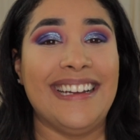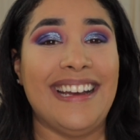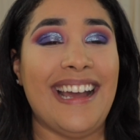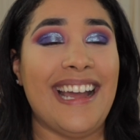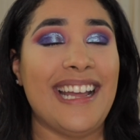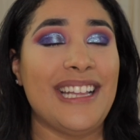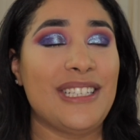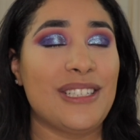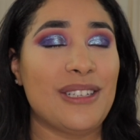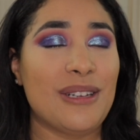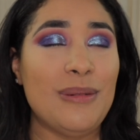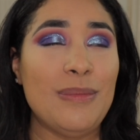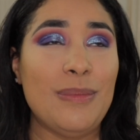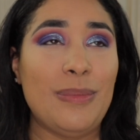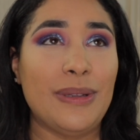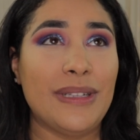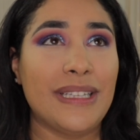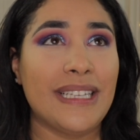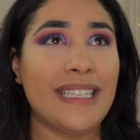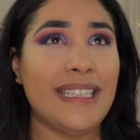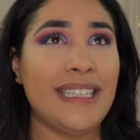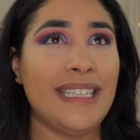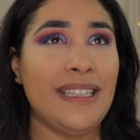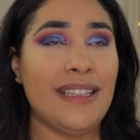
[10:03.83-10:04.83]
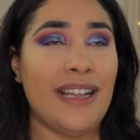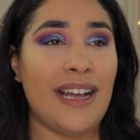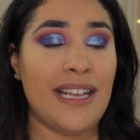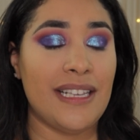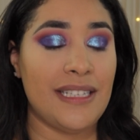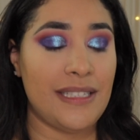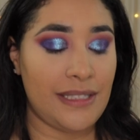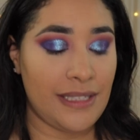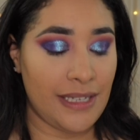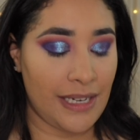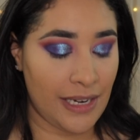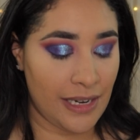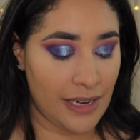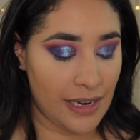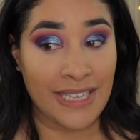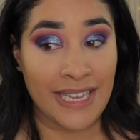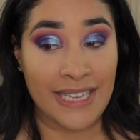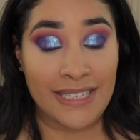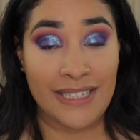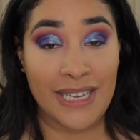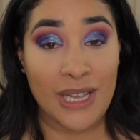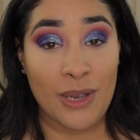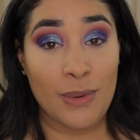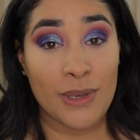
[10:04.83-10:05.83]
I completely lost it.
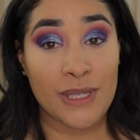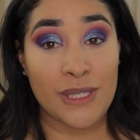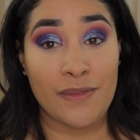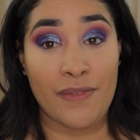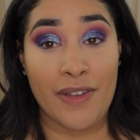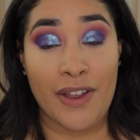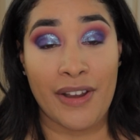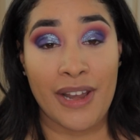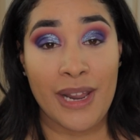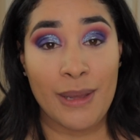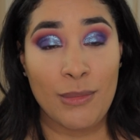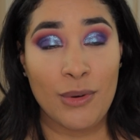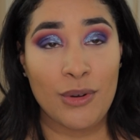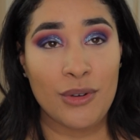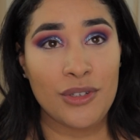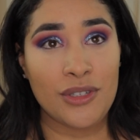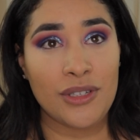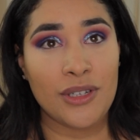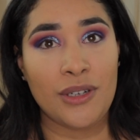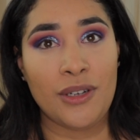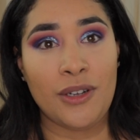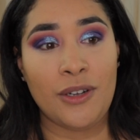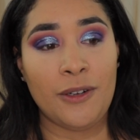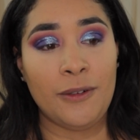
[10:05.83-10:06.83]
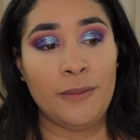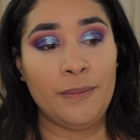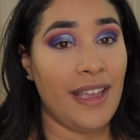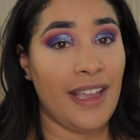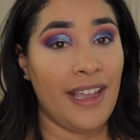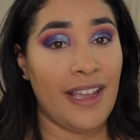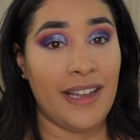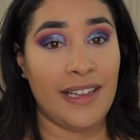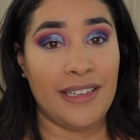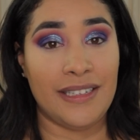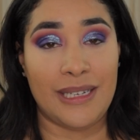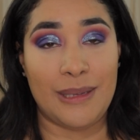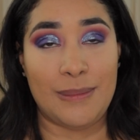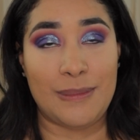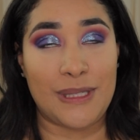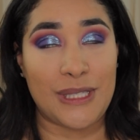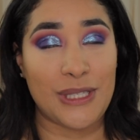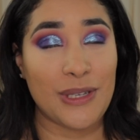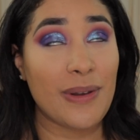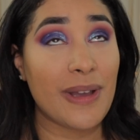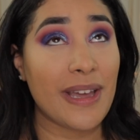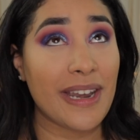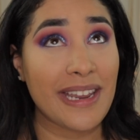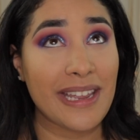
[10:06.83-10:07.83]
That day was very emotional, and I'm
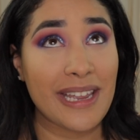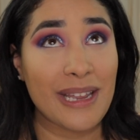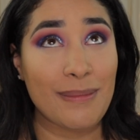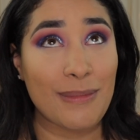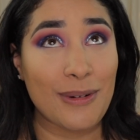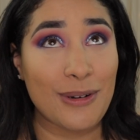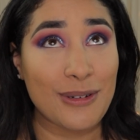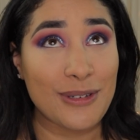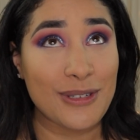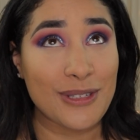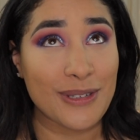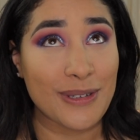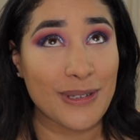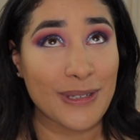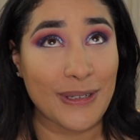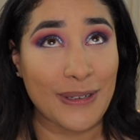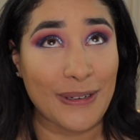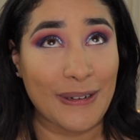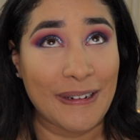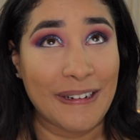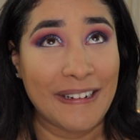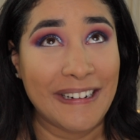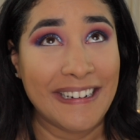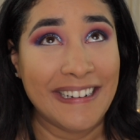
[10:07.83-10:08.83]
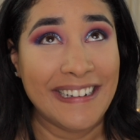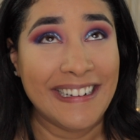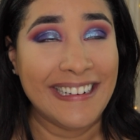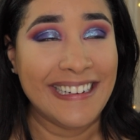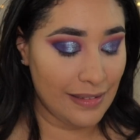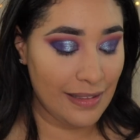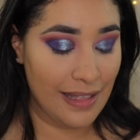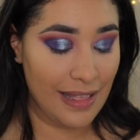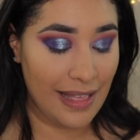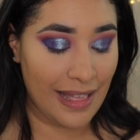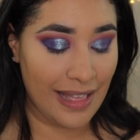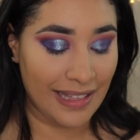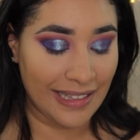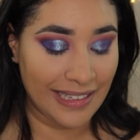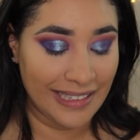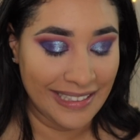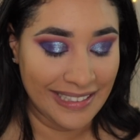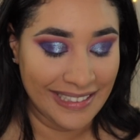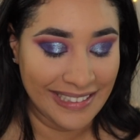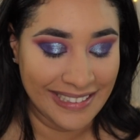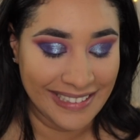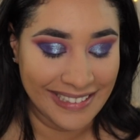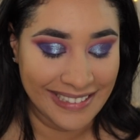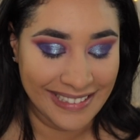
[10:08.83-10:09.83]
still getting emotional.
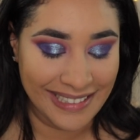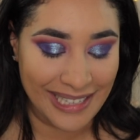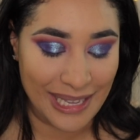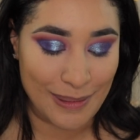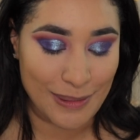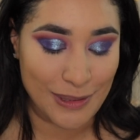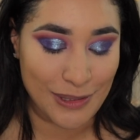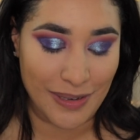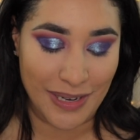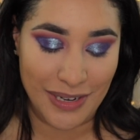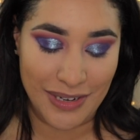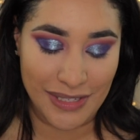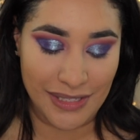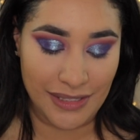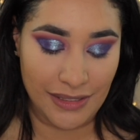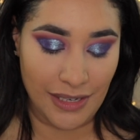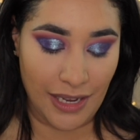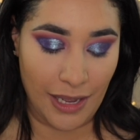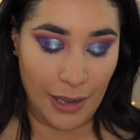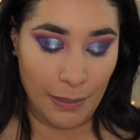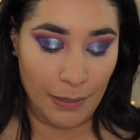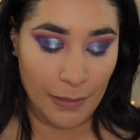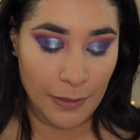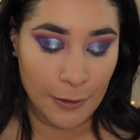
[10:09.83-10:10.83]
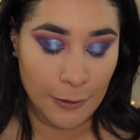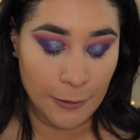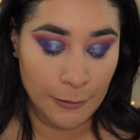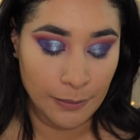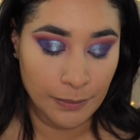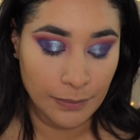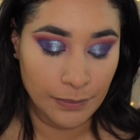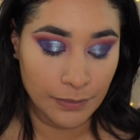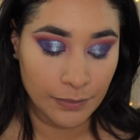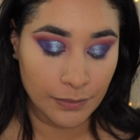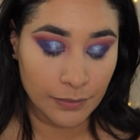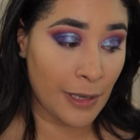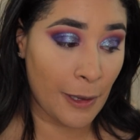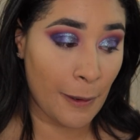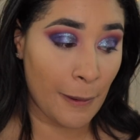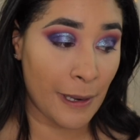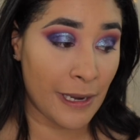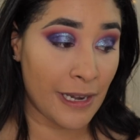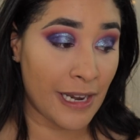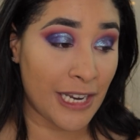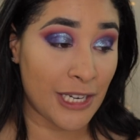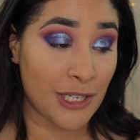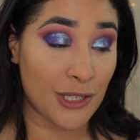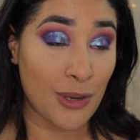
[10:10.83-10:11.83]
I'm trying to stop. I
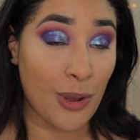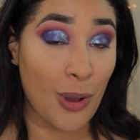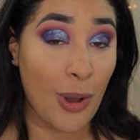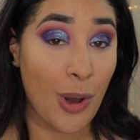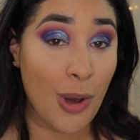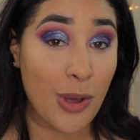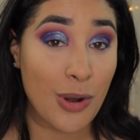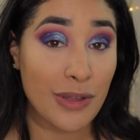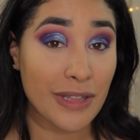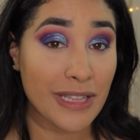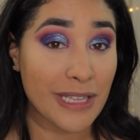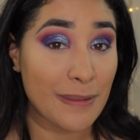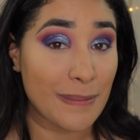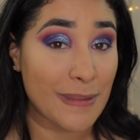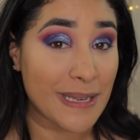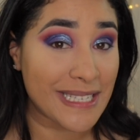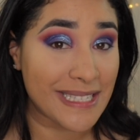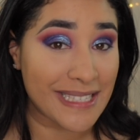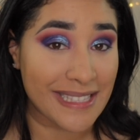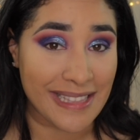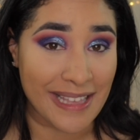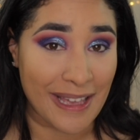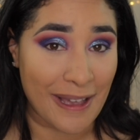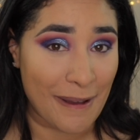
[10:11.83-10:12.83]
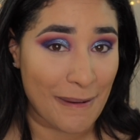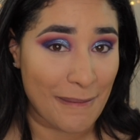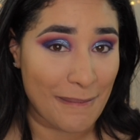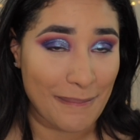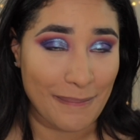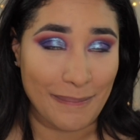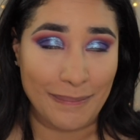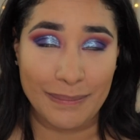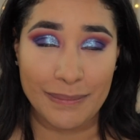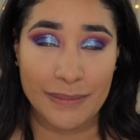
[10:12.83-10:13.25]
mean, I totally miss them.